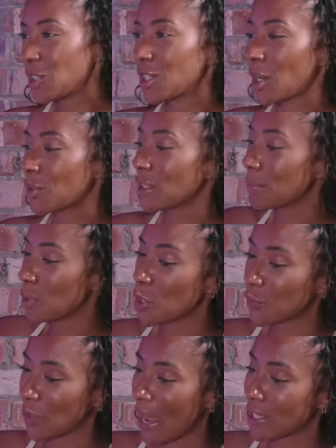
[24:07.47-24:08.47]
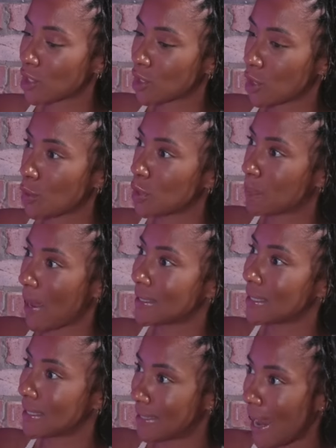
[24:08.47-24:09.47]
You could only move so like two
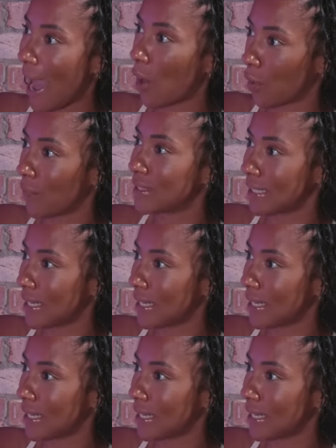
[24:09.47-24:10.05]
spaces down on the